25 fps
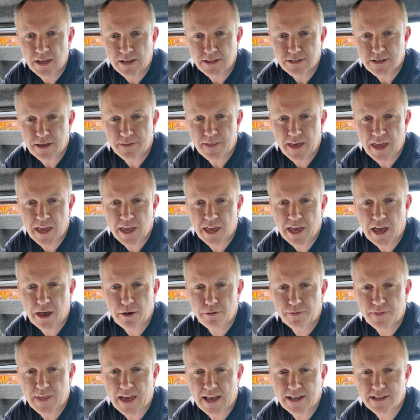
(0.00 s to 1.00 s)
there you
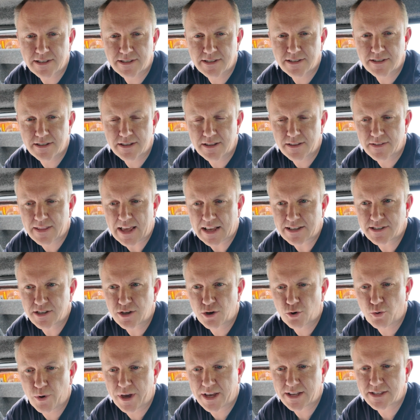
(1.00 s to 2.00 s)
go. That's a
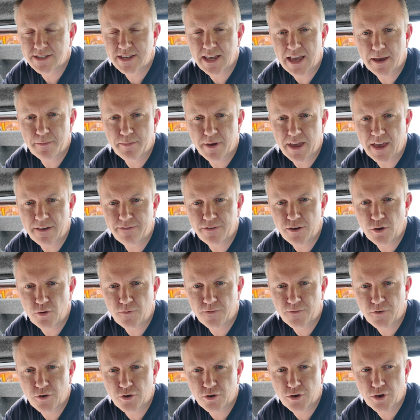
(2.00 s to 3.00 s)
quick tip. If
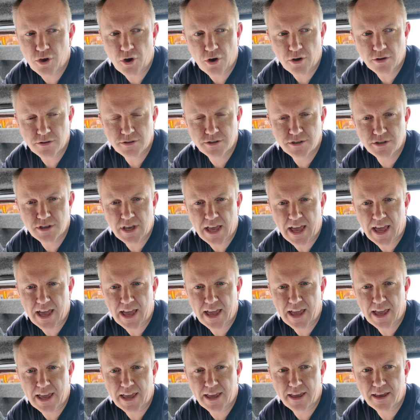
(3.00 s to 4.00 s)
you've got
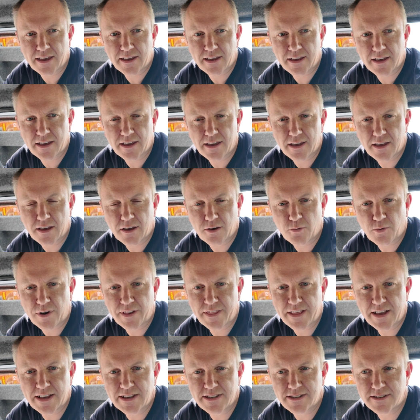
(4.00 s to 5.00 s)
one of
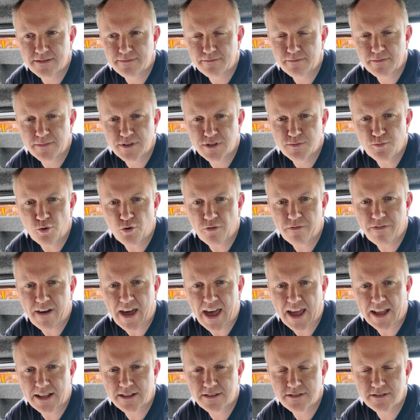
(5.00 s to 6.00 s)
these small
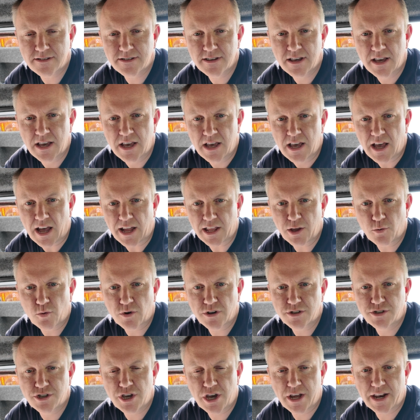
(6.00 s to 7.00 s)
vans and you
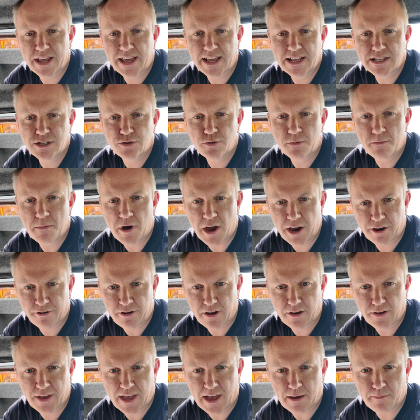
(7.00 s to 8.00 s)
want to turn it into a
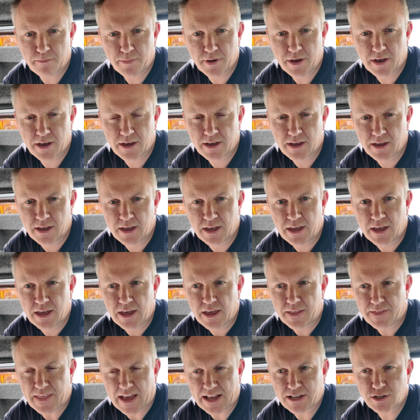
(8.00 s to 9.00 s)
micro camper,
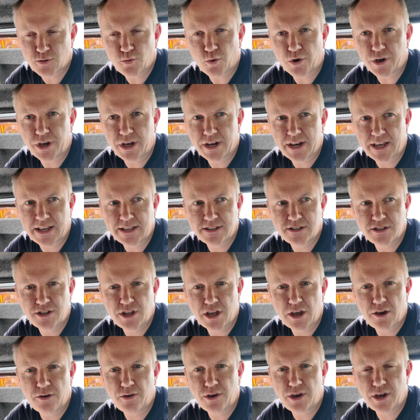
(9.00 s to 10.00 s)
that's what you need to
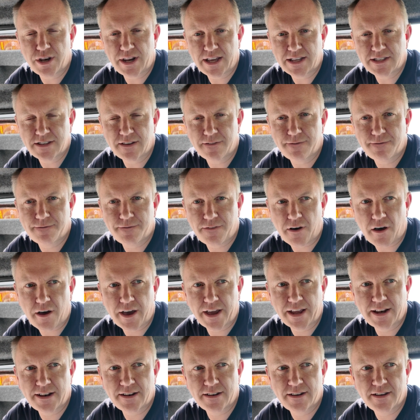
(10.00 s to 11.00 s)
do. You need to
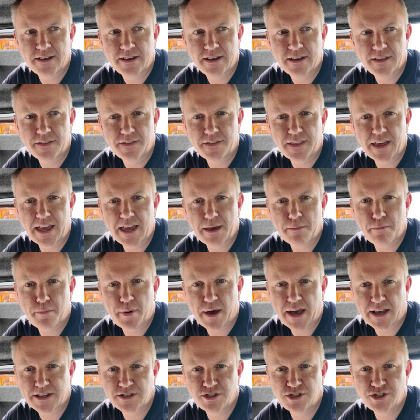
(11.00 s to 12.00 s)
find the
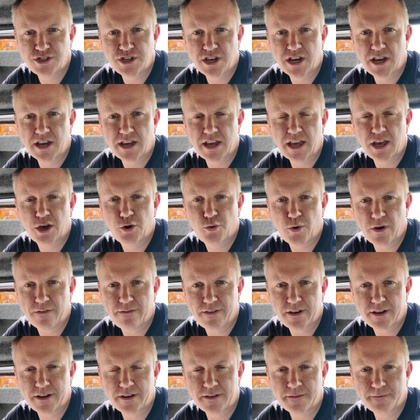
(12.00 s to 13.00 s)
passenger
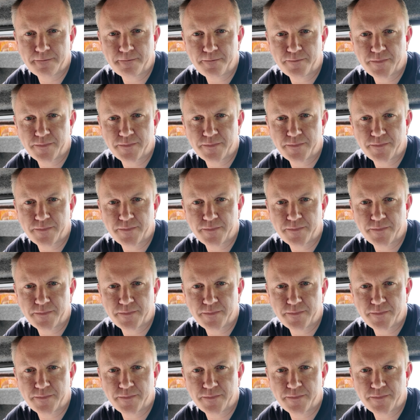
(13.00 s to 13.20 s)
equivalent